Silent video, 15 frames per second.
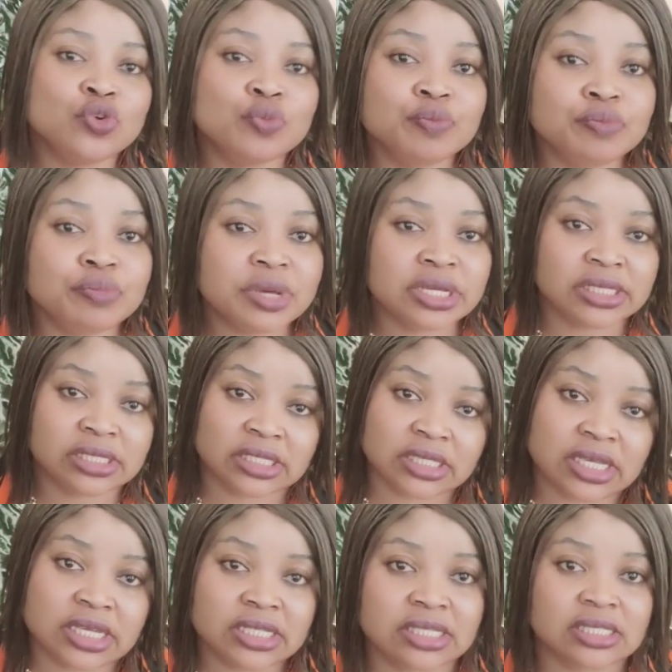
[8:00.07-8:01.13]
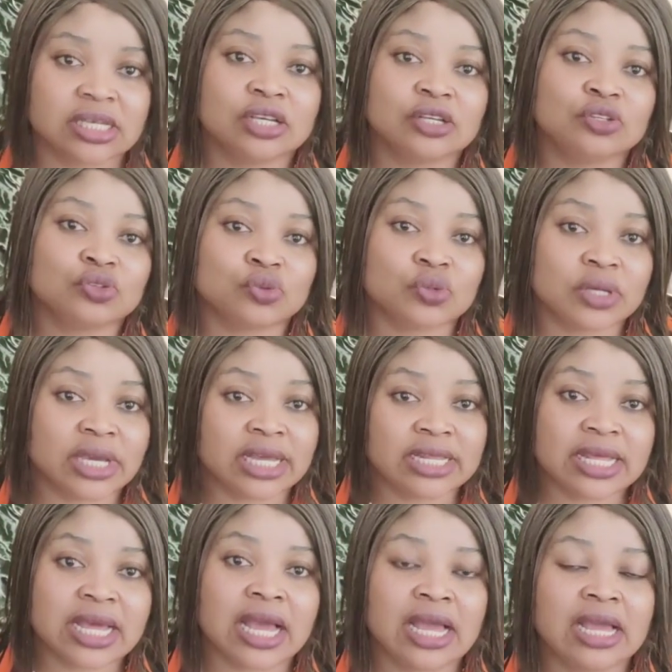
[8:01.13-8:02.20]
mix it
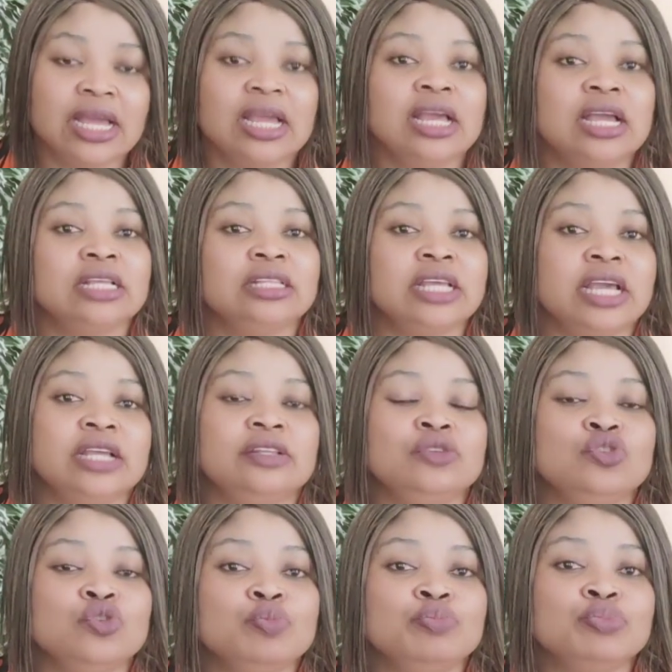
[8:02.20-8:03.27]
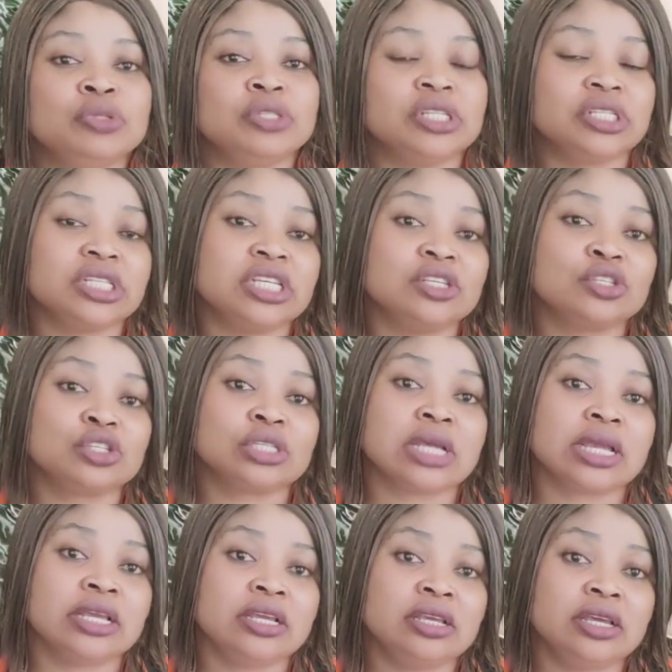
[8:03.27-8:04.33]
together, then you put it
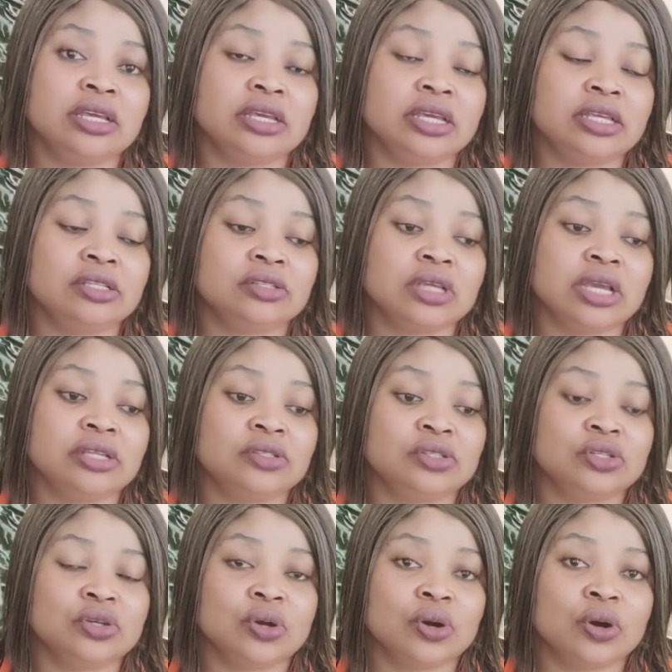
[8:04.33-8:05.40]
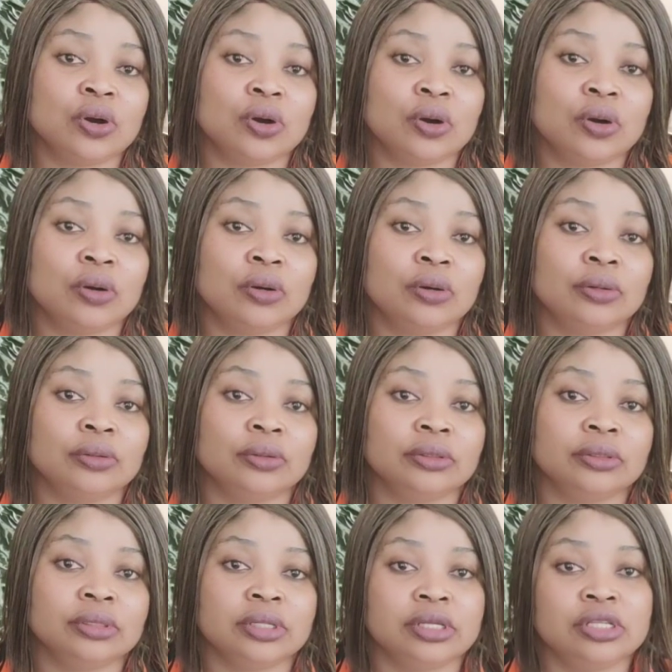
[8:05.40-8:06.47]
into your
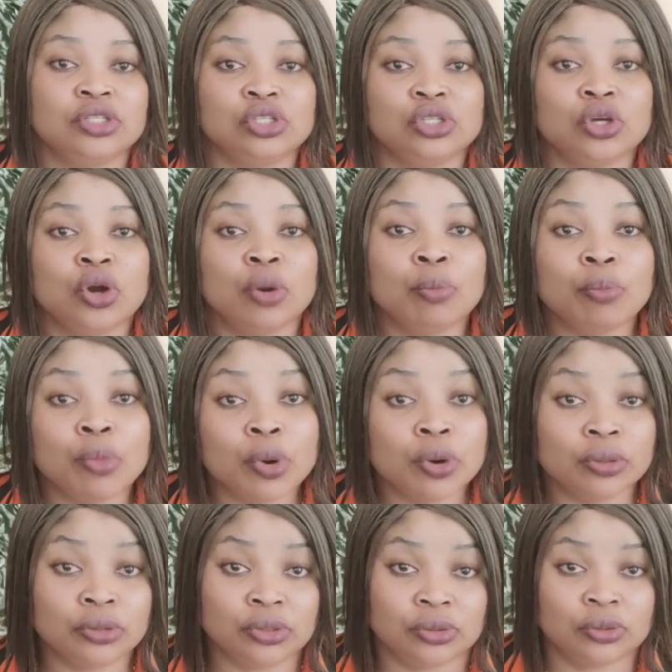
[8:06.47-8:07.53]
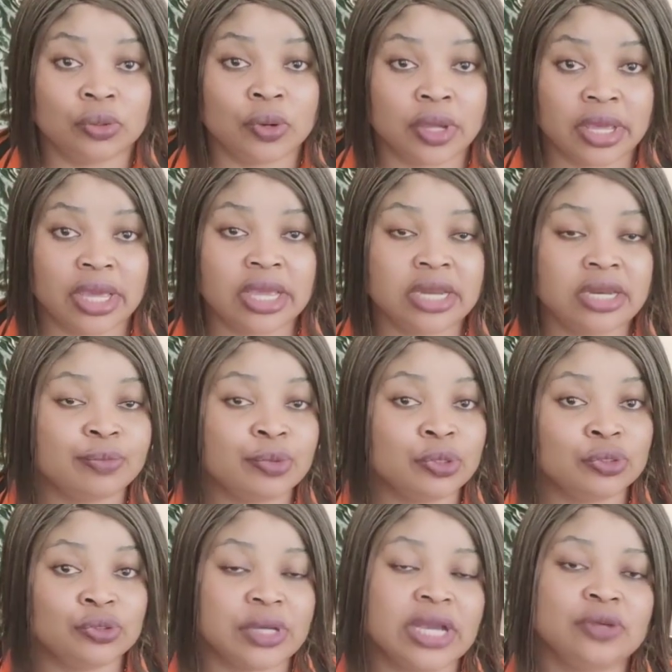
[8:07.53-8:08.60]
mold. Okay, any
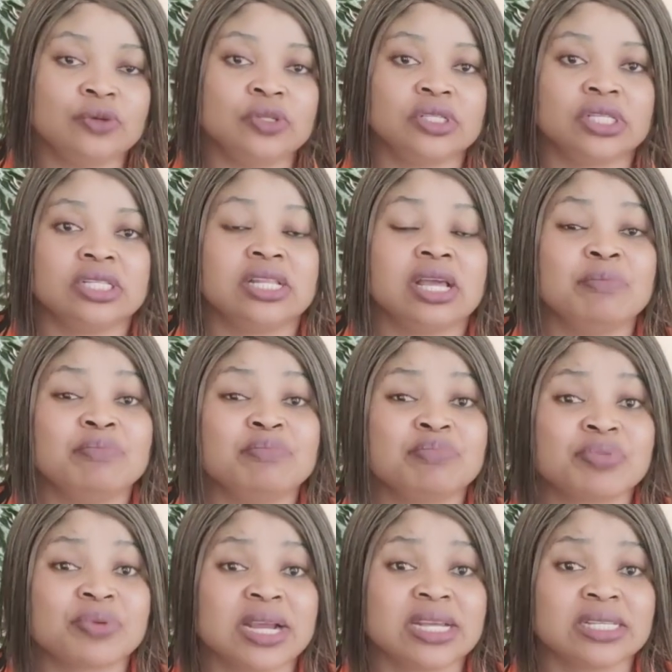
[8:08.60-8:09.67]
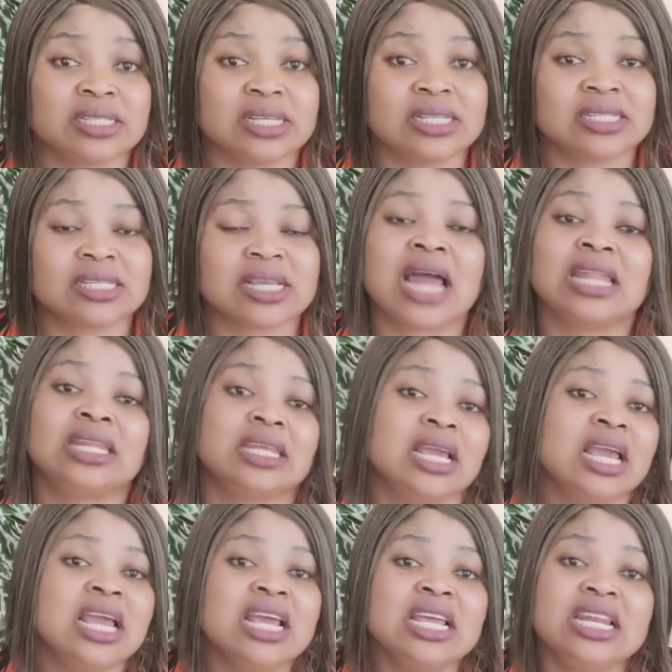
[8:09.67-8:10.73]
mold you are using, then press it and
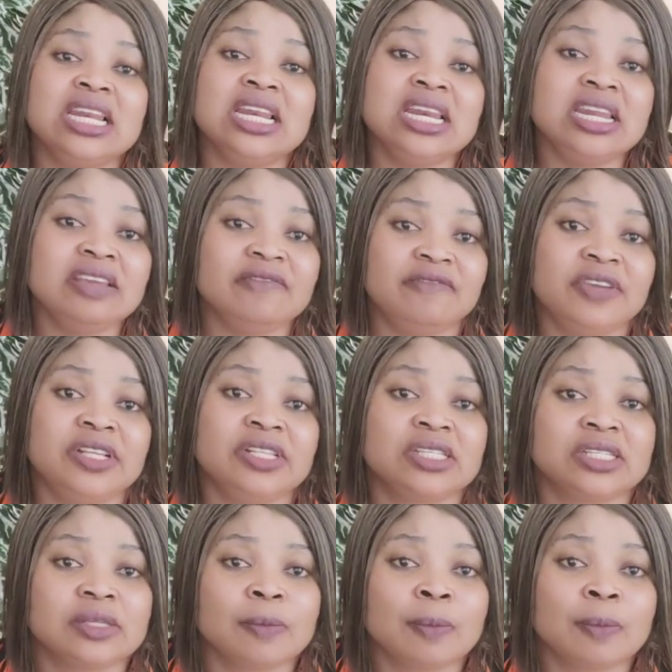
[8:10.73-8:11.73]
leave it